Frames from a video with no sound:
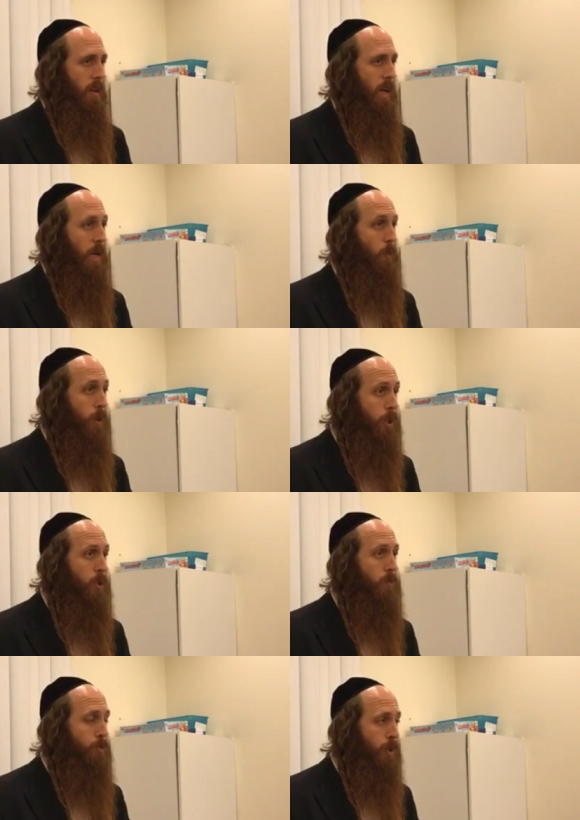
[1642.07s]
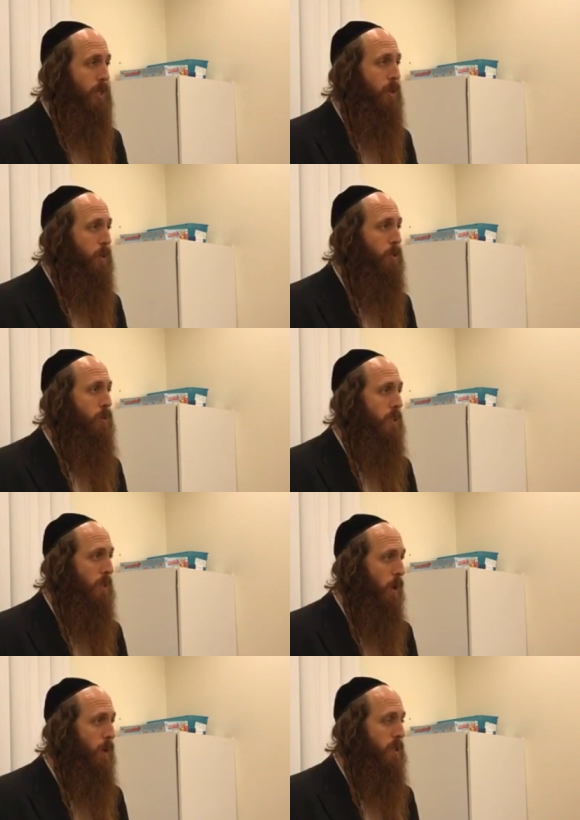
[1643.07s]
And we should bring good
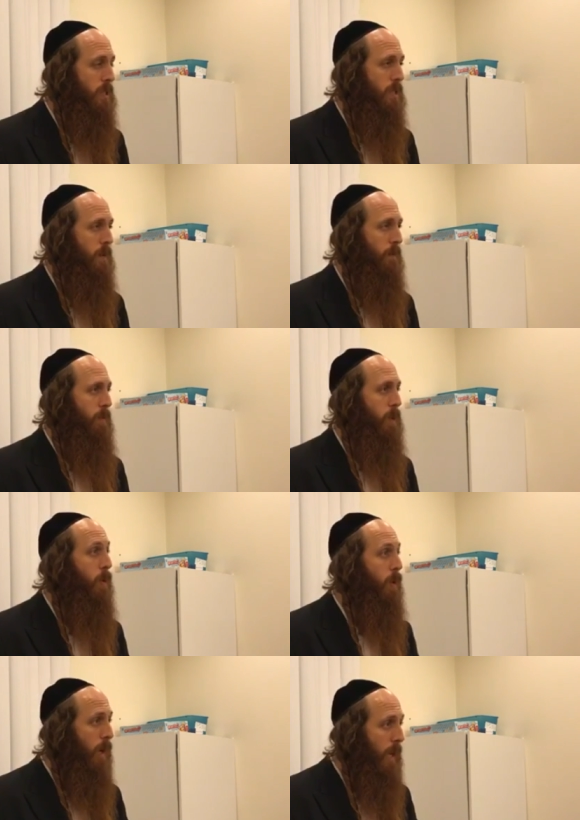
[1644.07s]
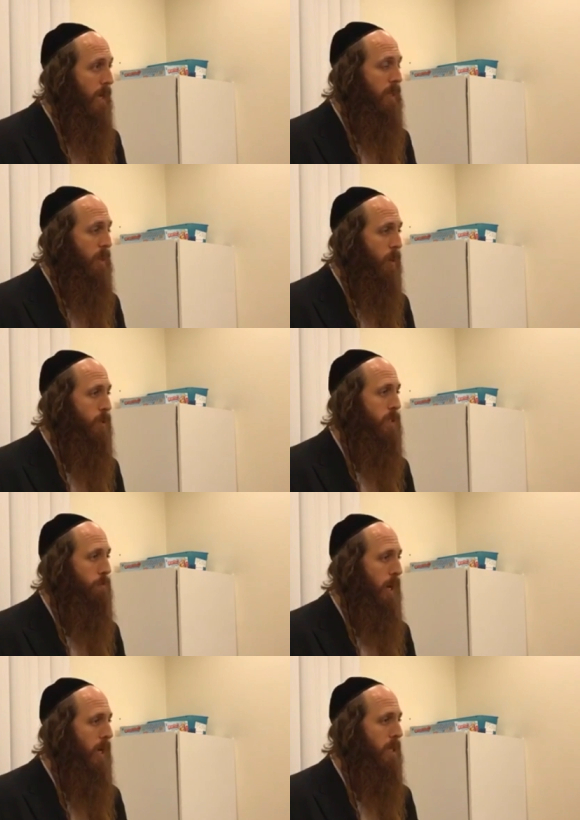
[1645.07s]
results to collect those
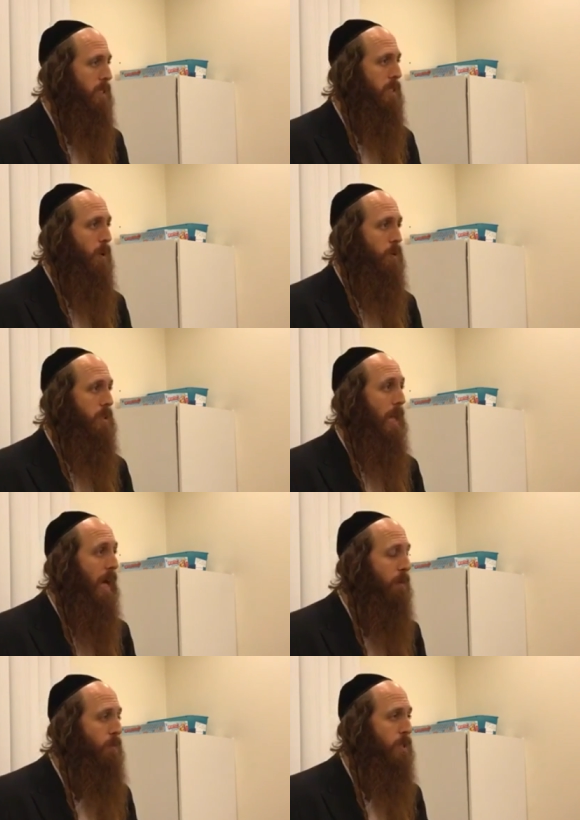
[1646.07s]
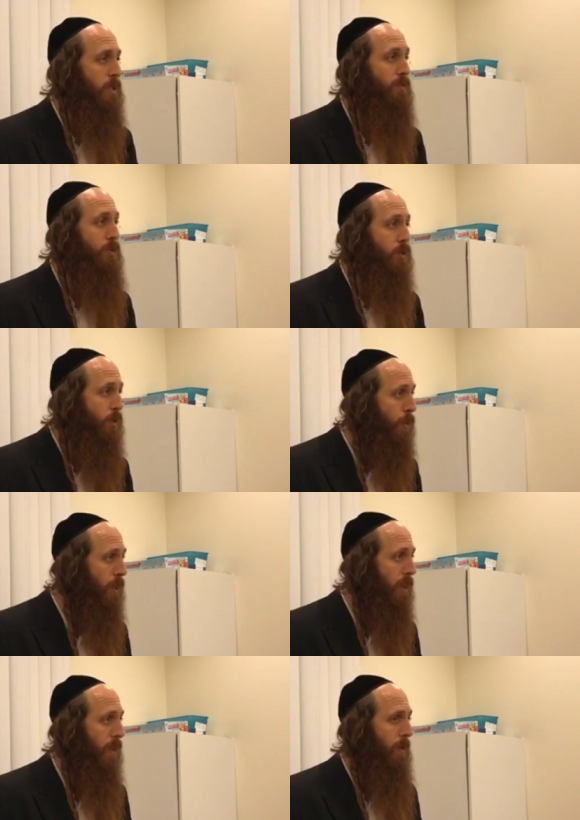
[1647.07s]
sparks, those diamonds of truth
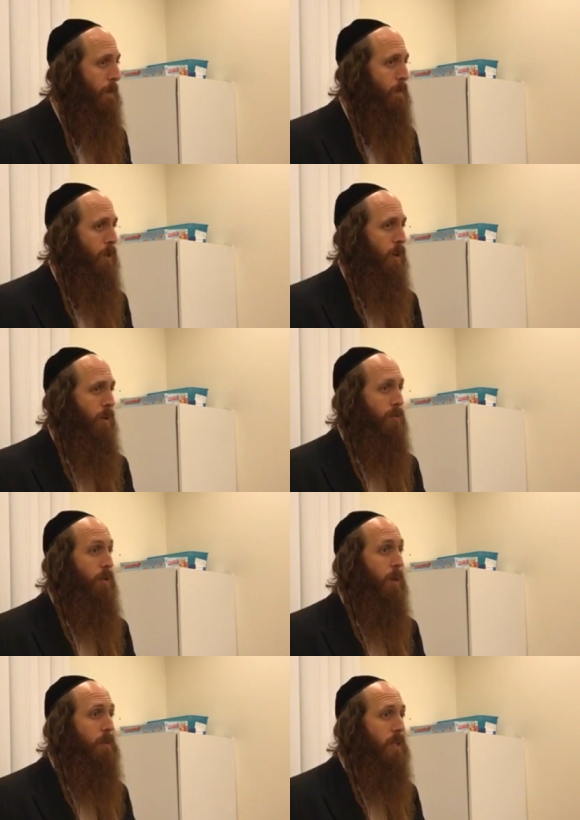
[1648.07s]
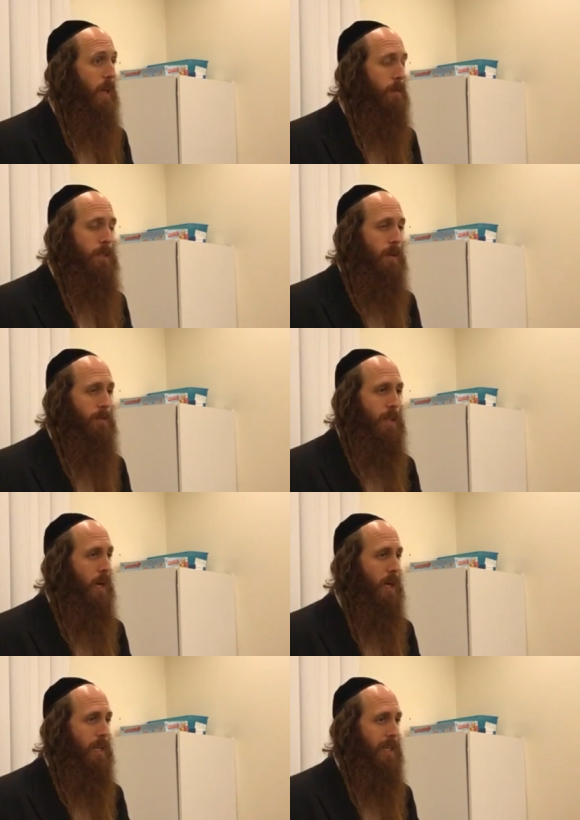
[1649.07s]
from the depths of the
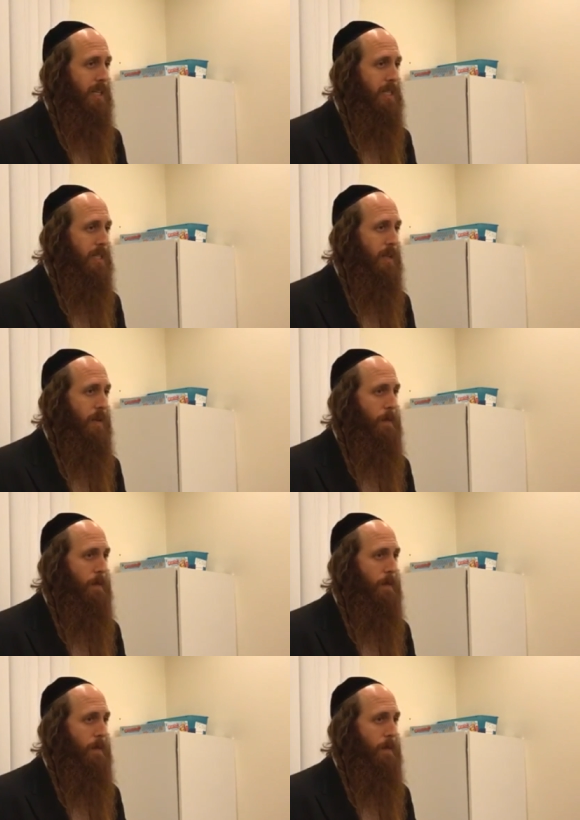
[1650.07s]
darkness.